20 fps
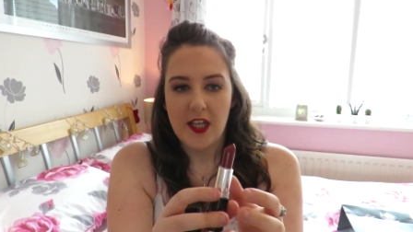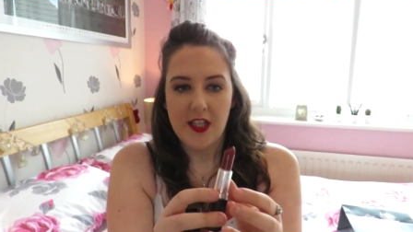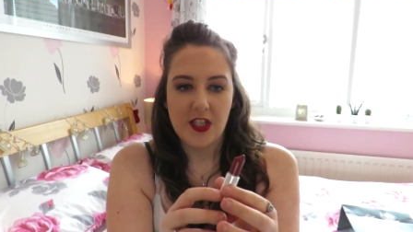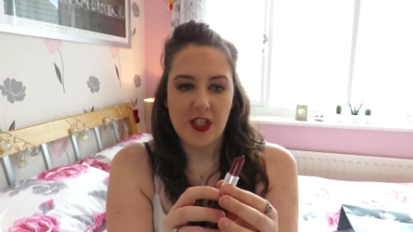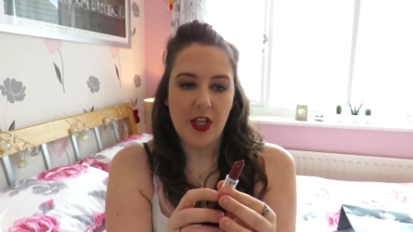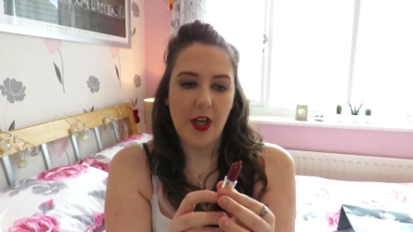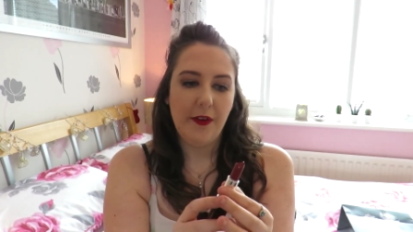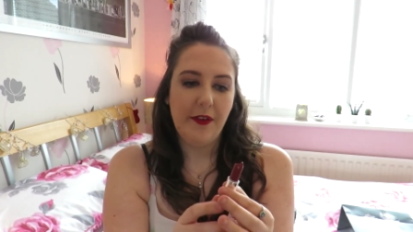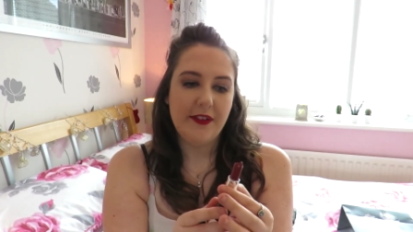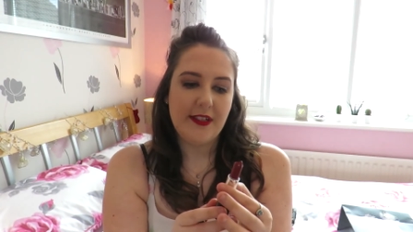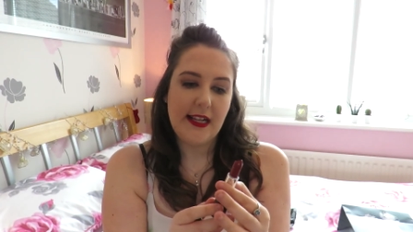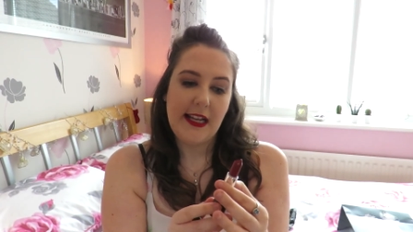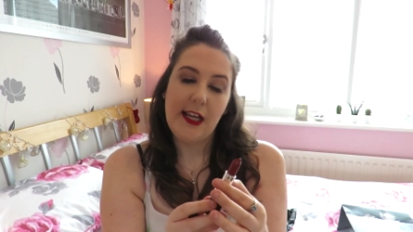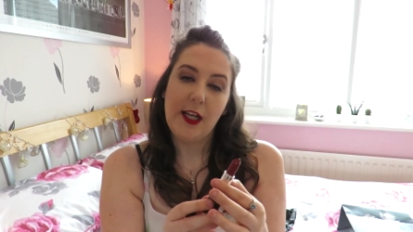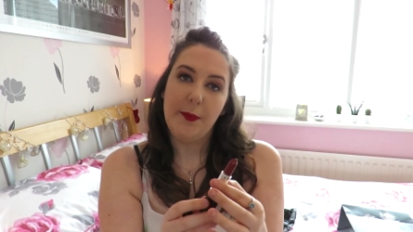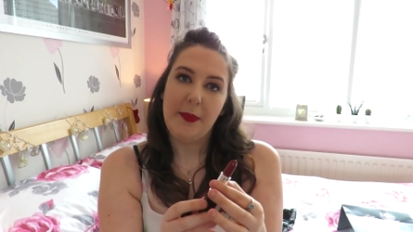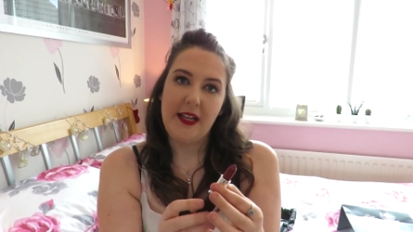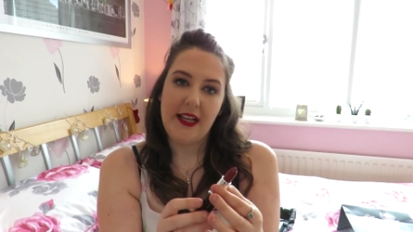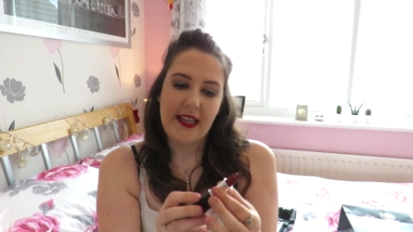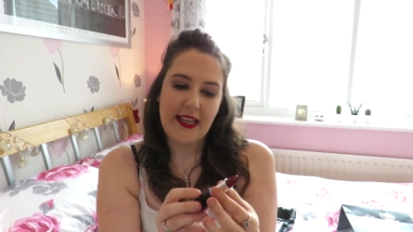So it was a
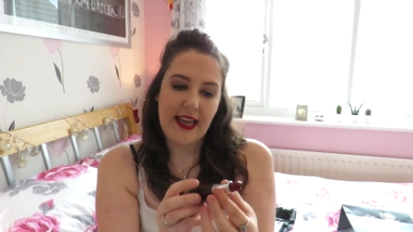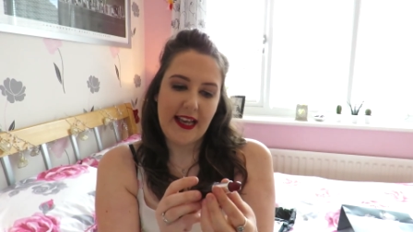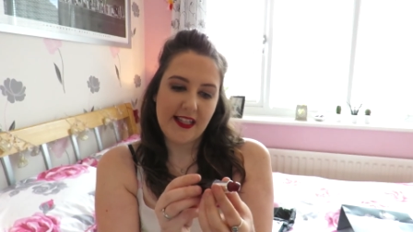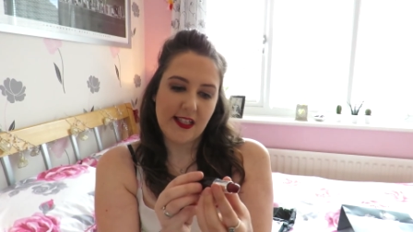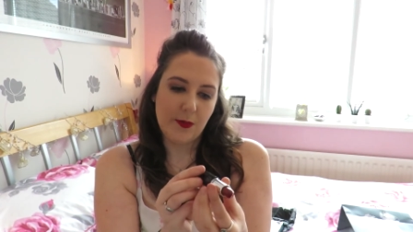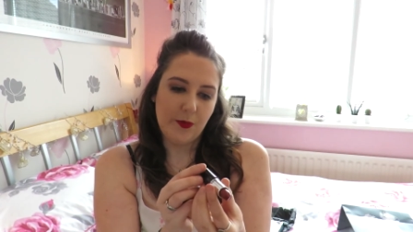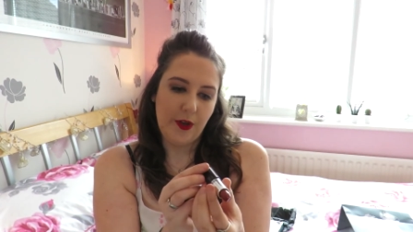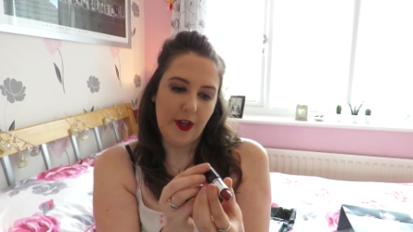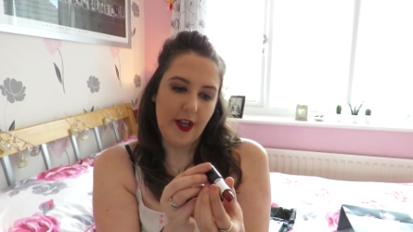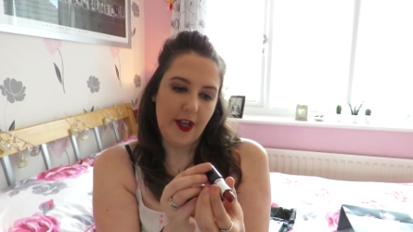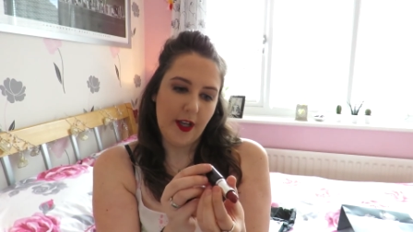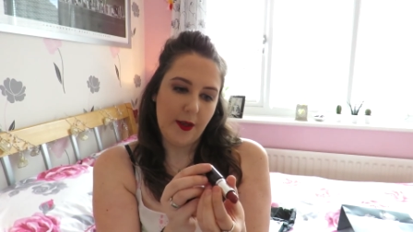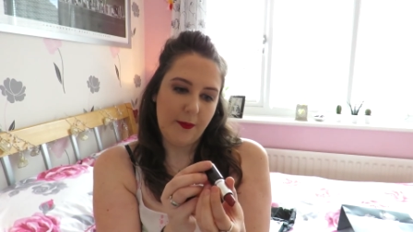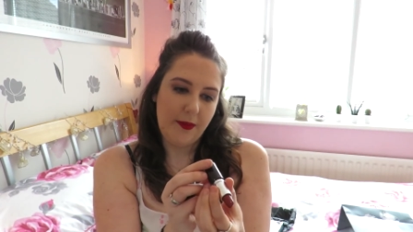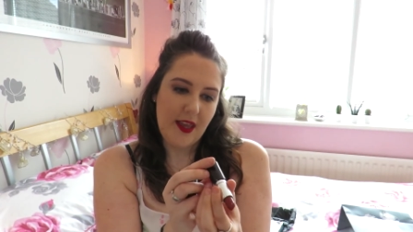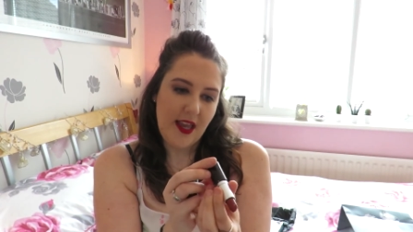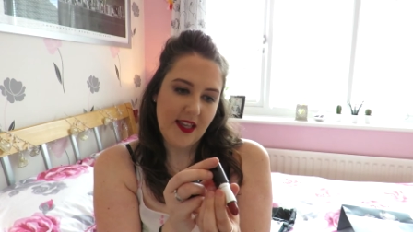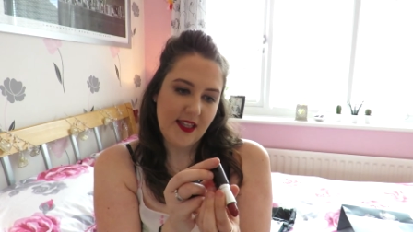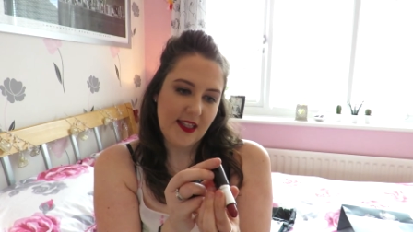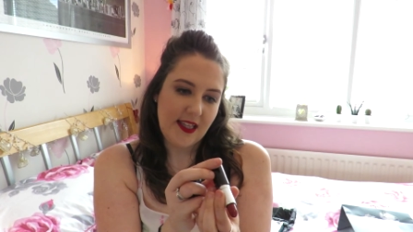little bit of
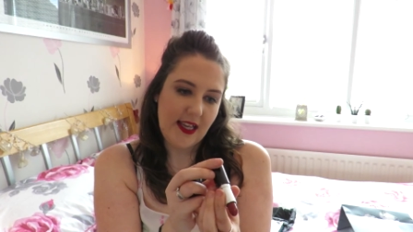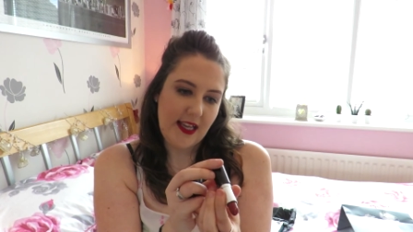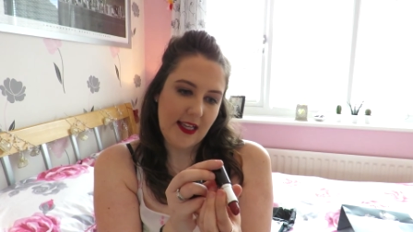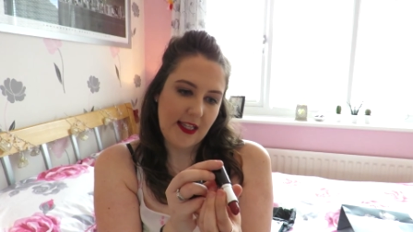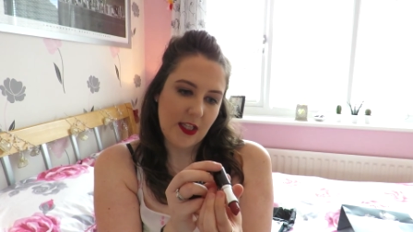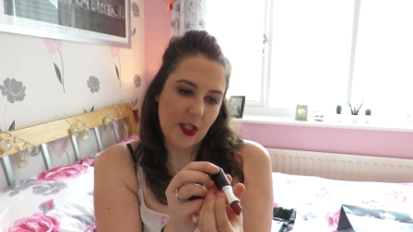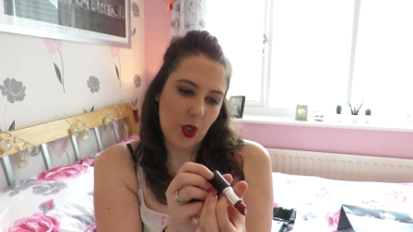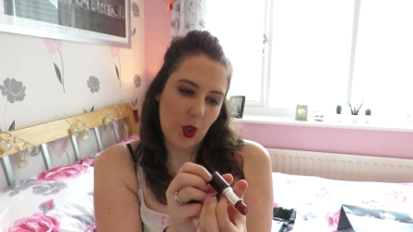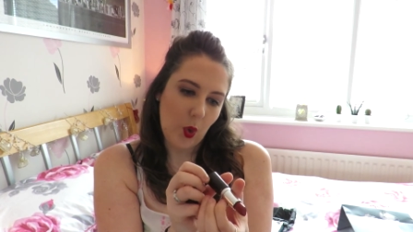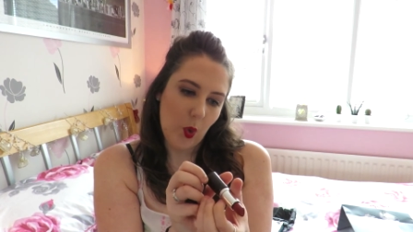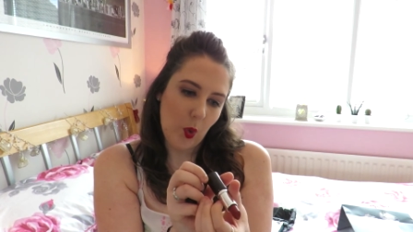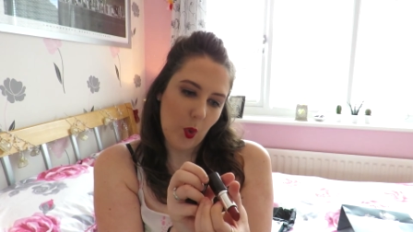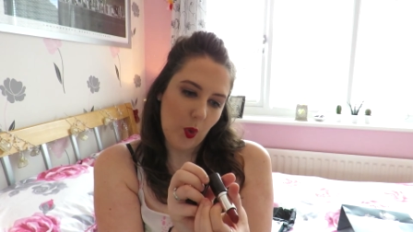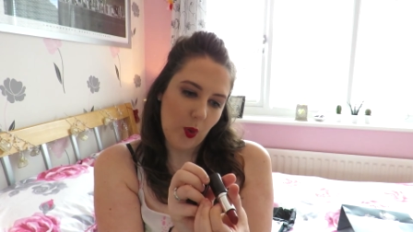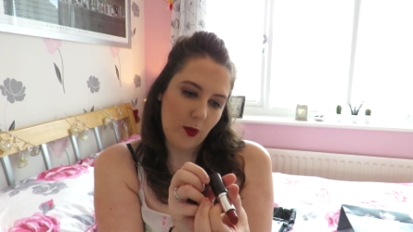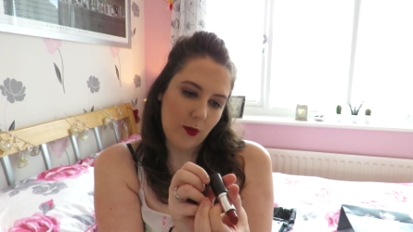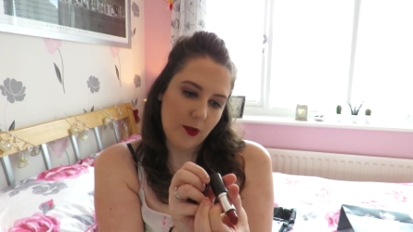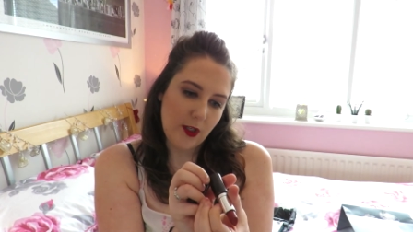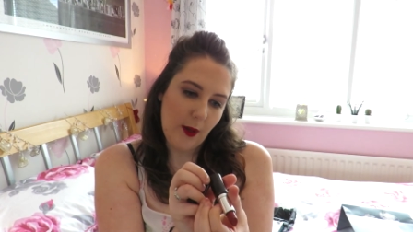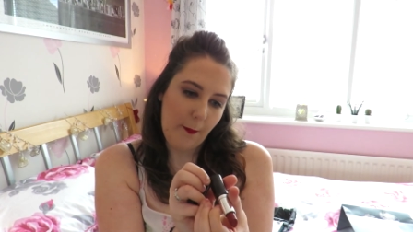guesswork. This is
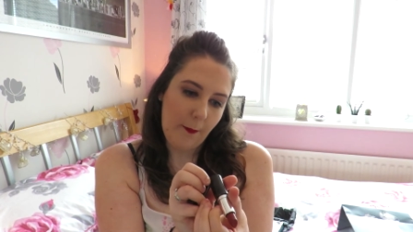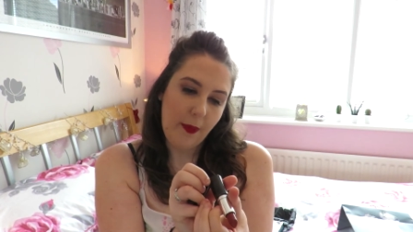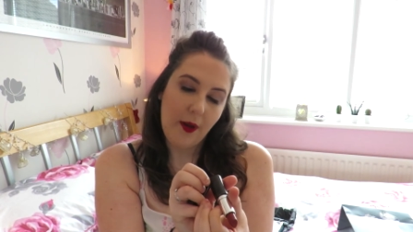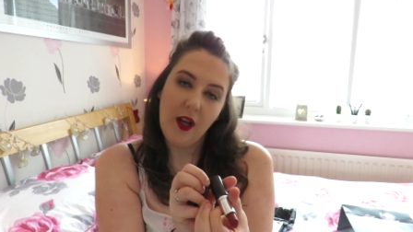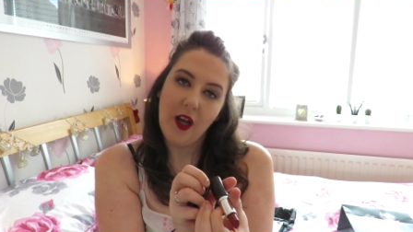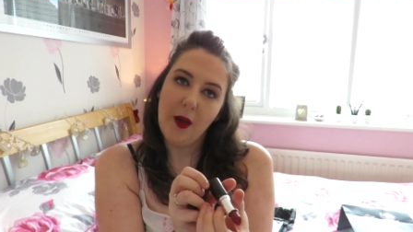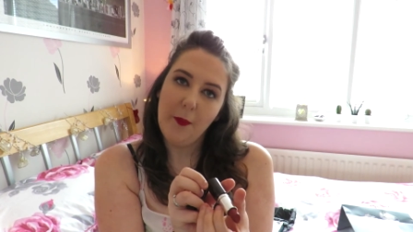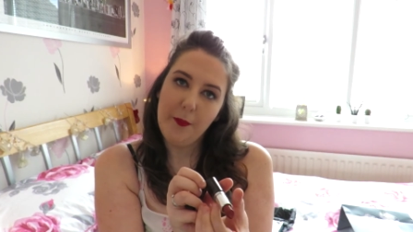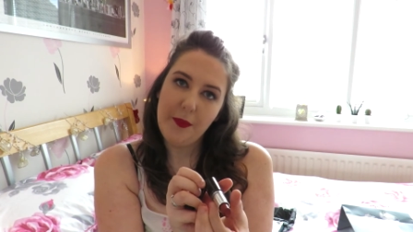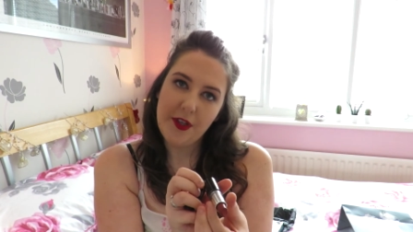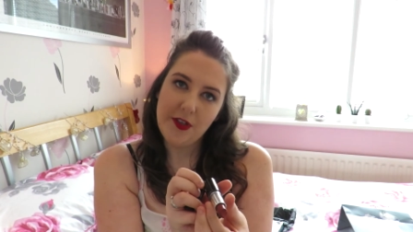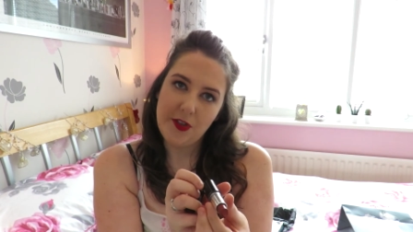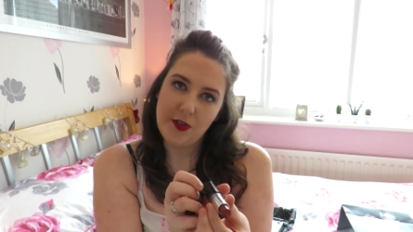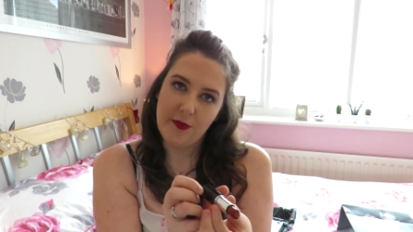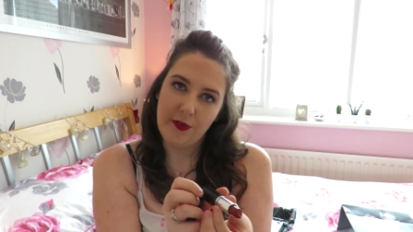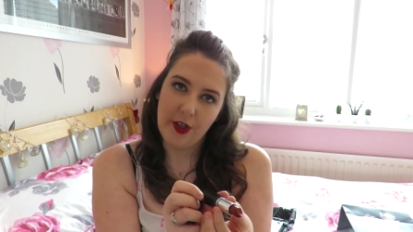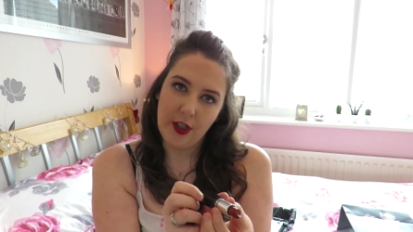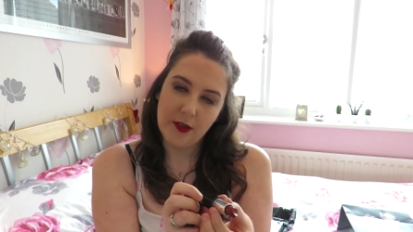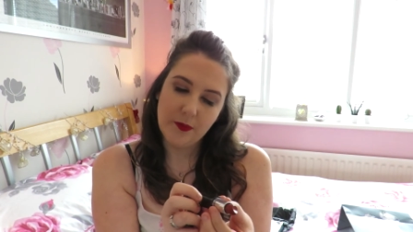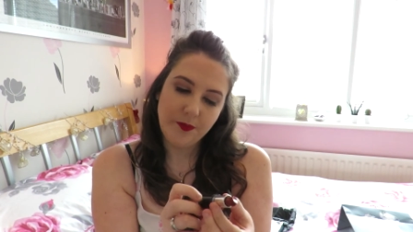called Plum
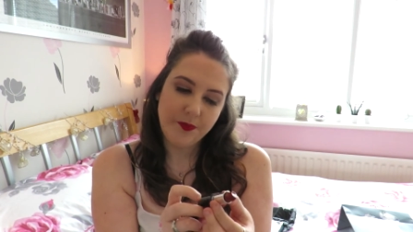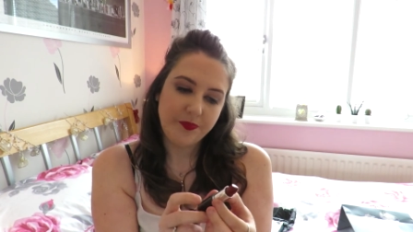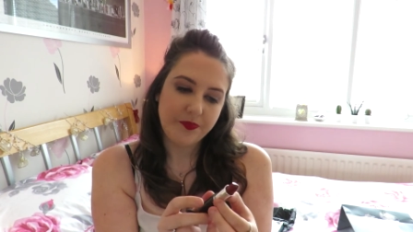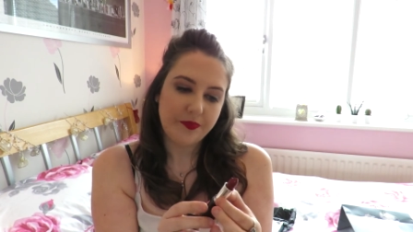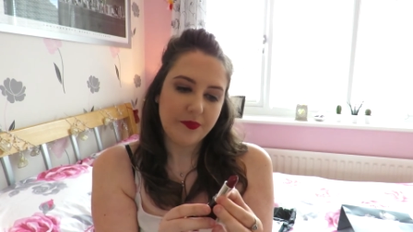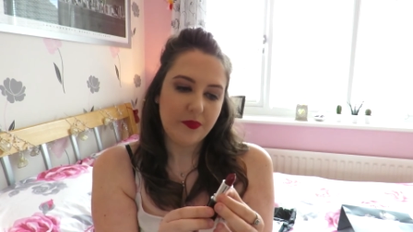Beautiful.